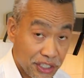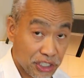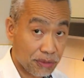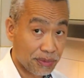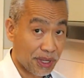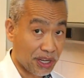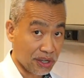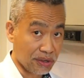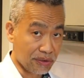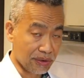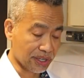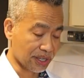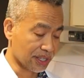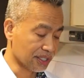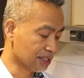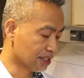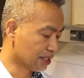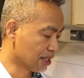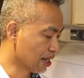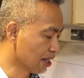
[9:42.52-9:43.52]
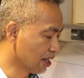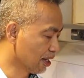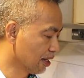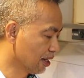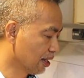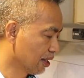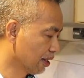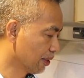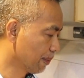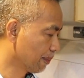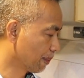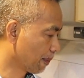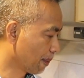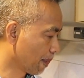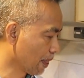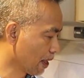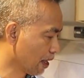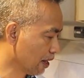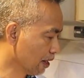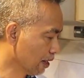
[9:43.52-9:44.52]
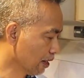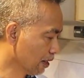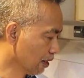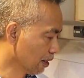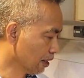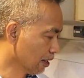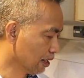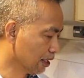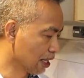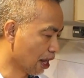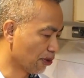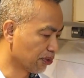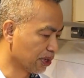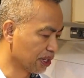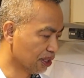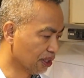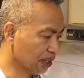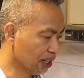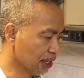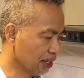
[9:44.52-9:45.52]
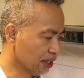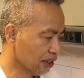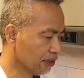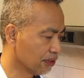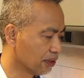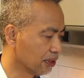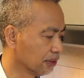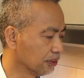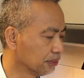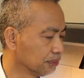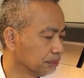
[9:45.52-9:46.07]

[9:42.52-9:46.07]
the rest of the ingredients: laurel leaf,